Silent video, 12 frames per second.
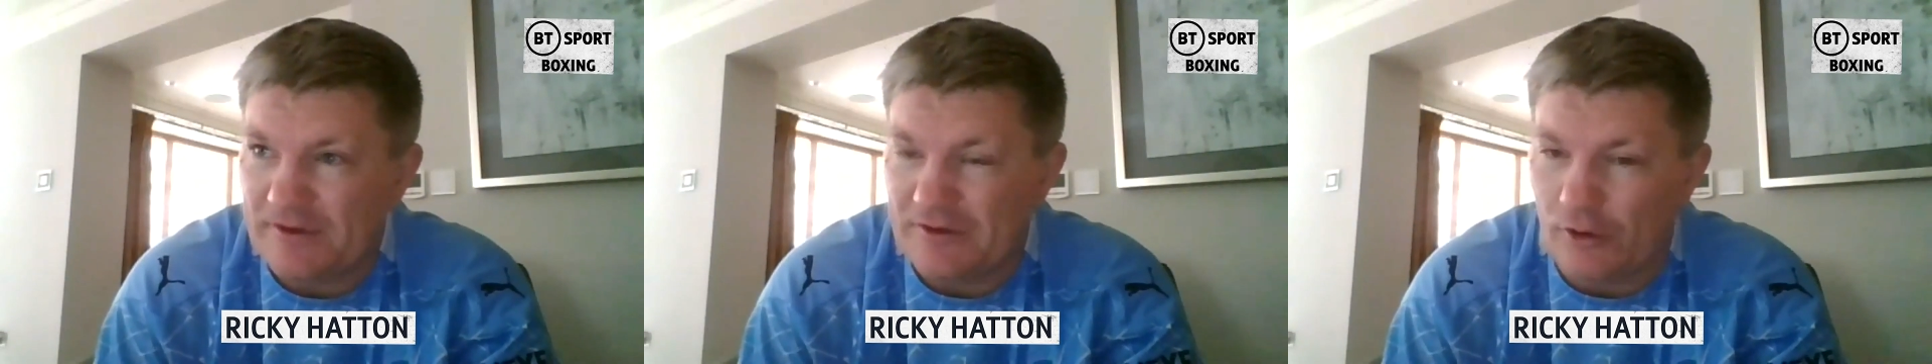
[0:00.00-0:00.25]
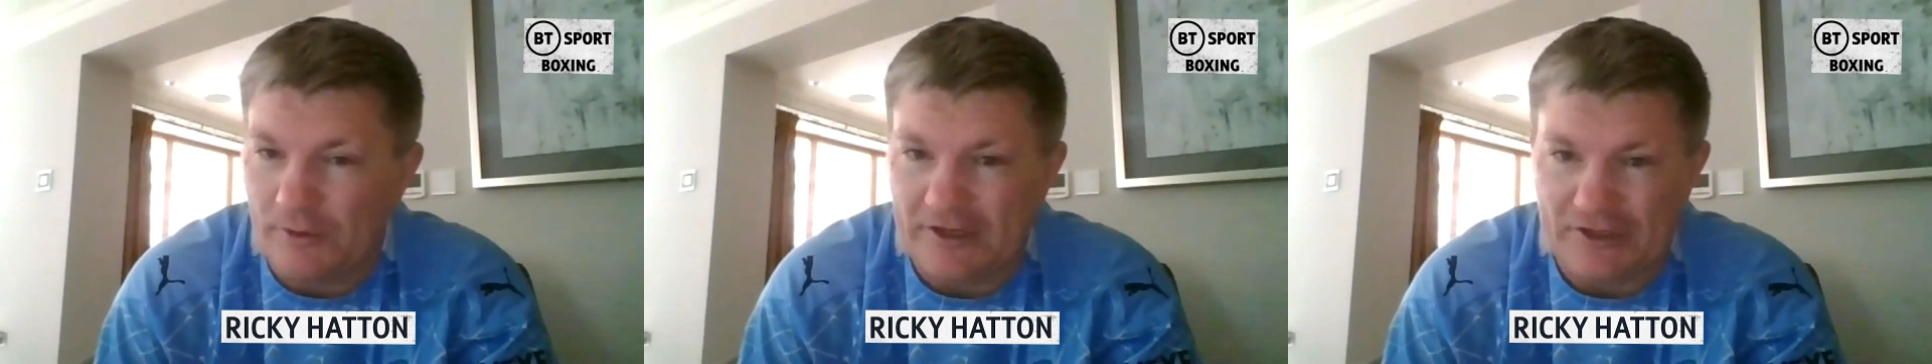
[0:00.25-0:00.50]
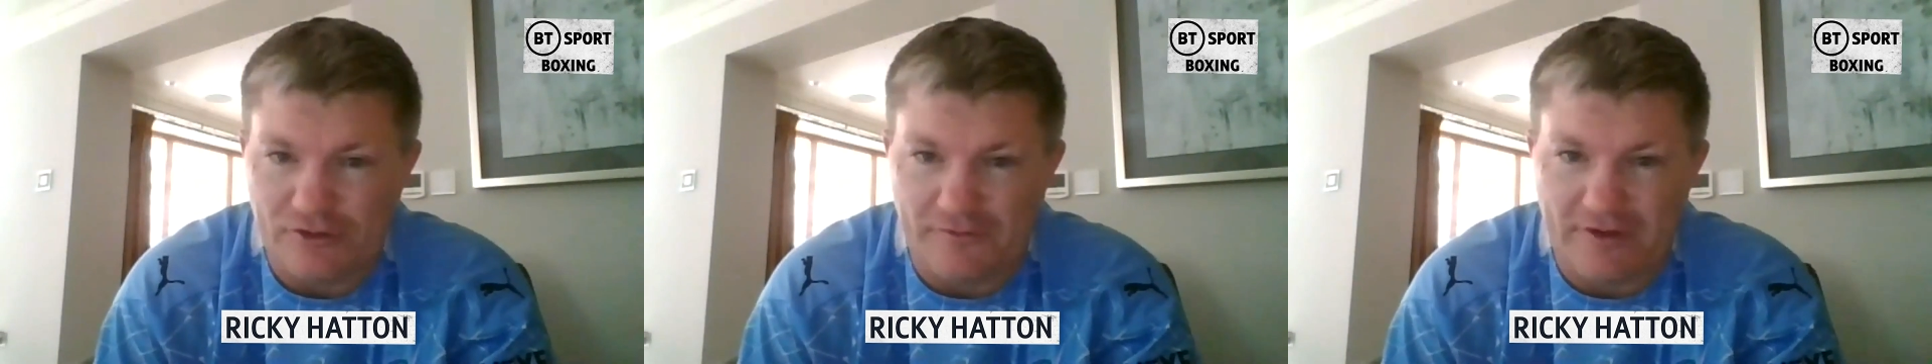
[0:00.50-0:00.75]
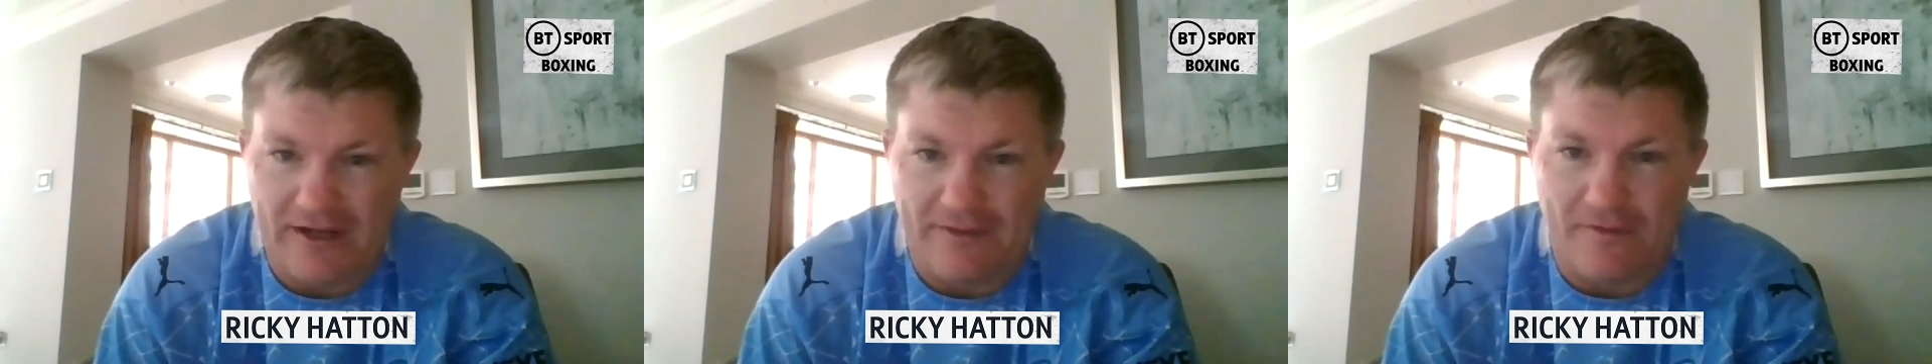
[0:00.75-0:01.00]
They'd know each
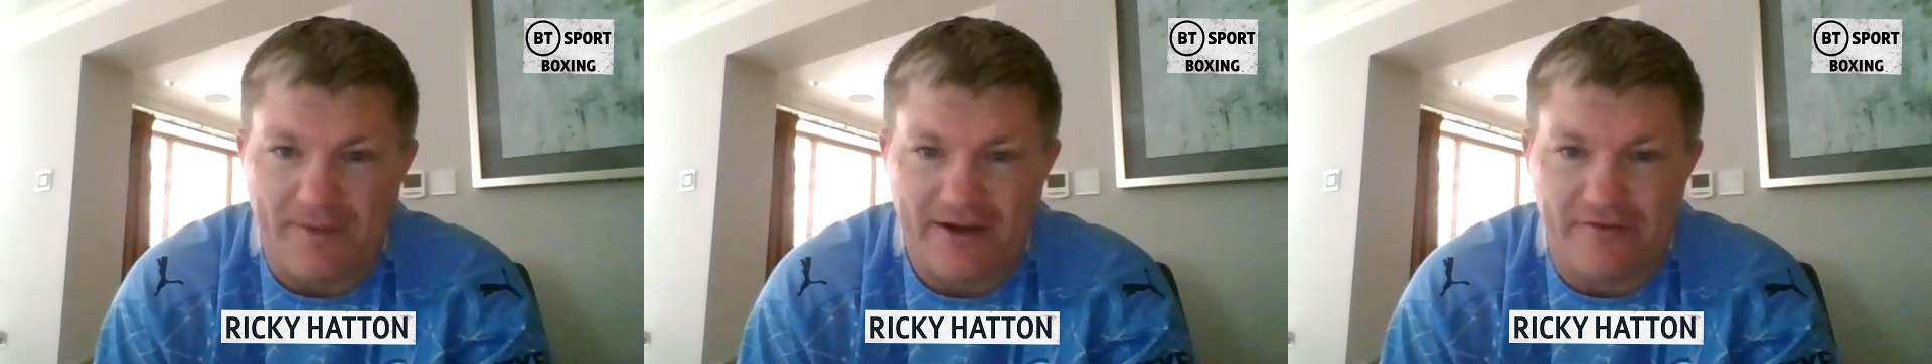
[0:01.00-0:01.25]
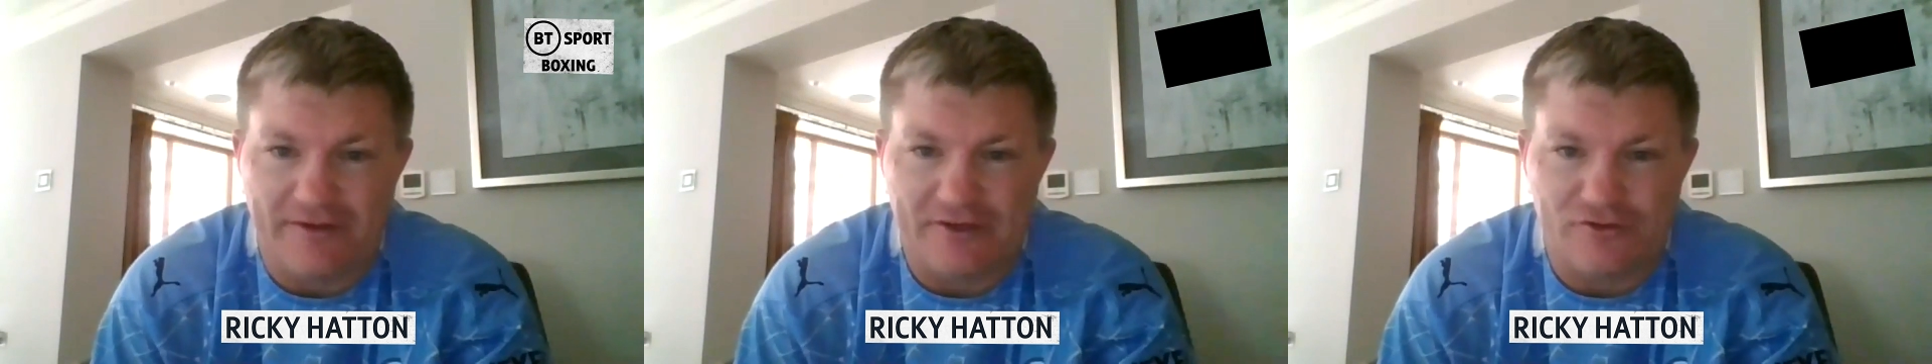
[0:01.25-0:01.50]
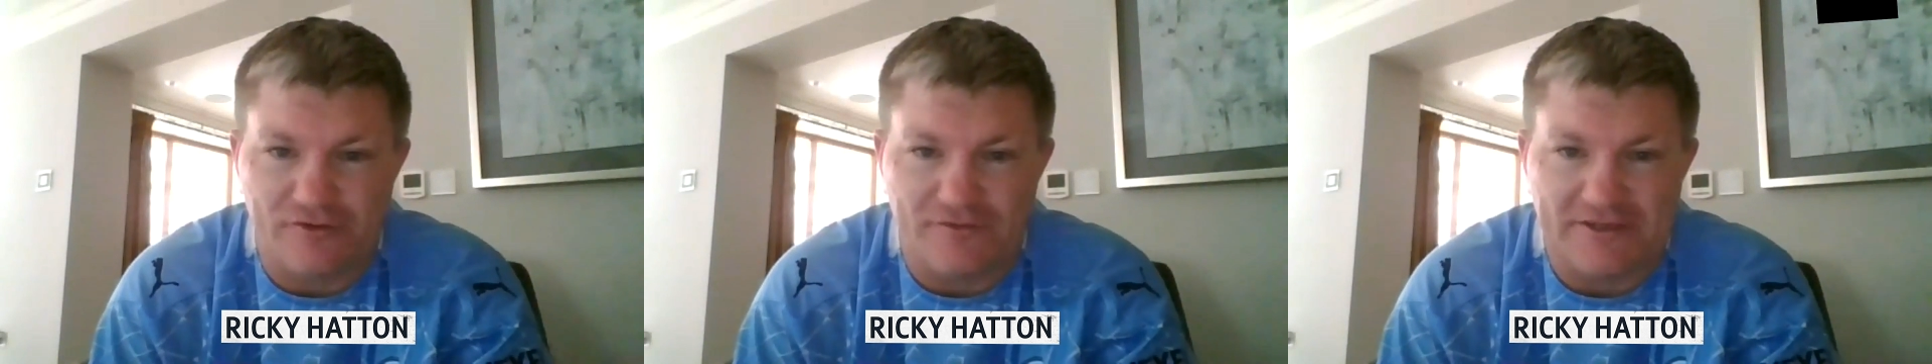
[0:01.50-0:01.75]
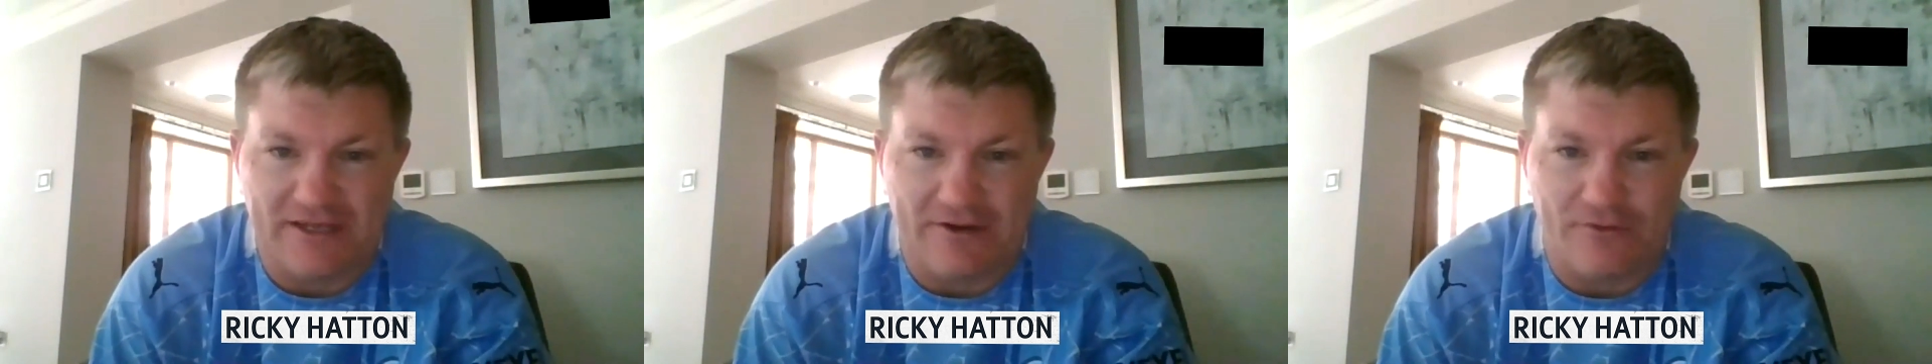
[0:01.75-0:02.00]
other like the back of each
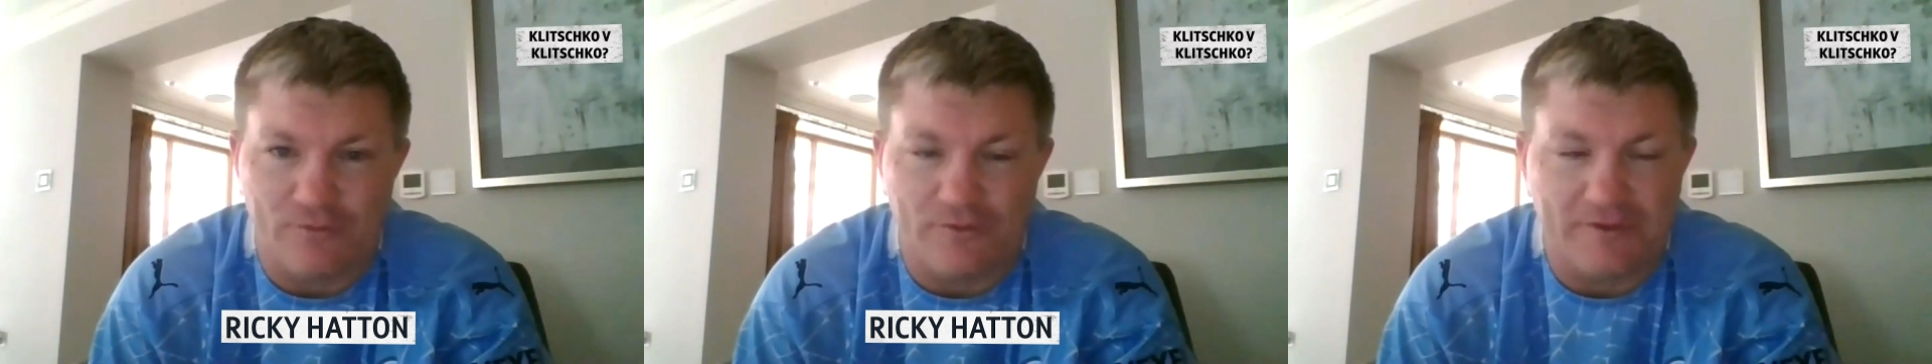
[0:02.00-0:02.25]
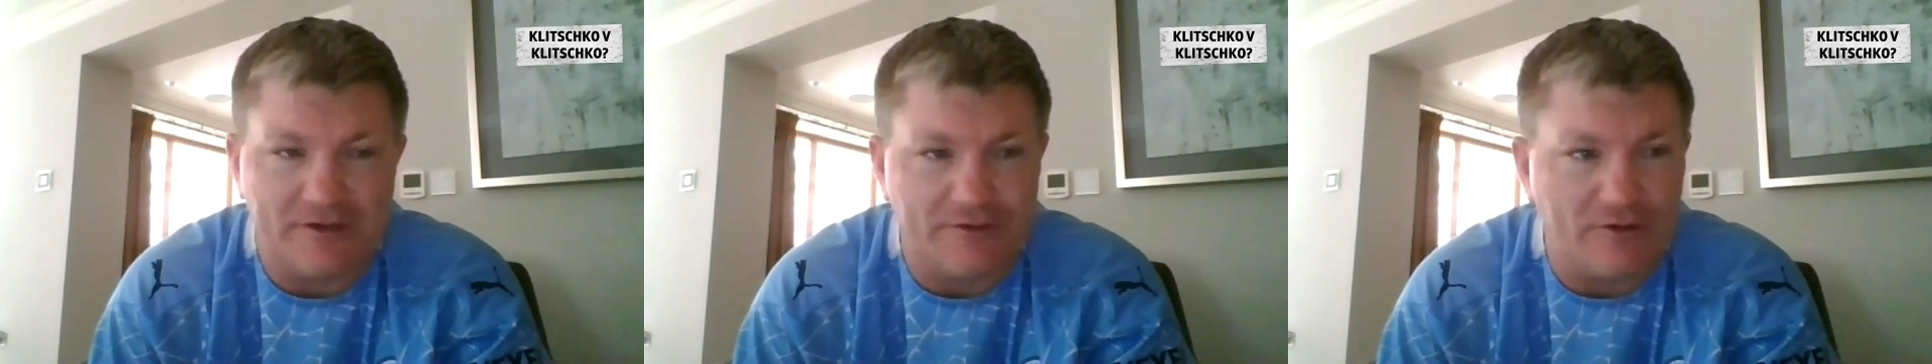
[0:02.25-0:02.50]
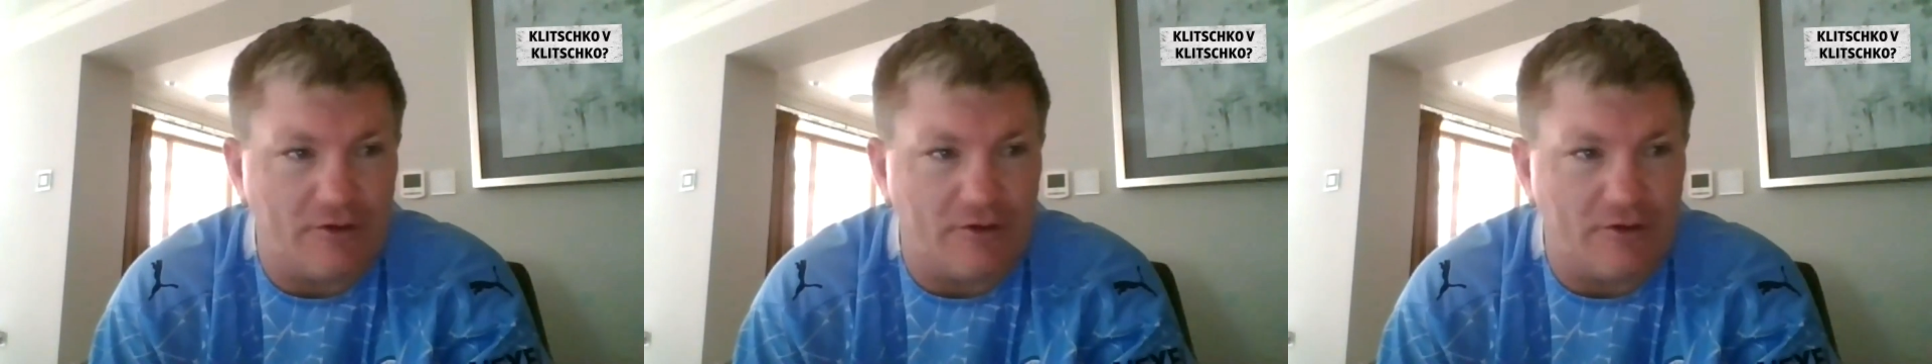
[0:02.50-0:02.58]
other's hand, wouldn't they?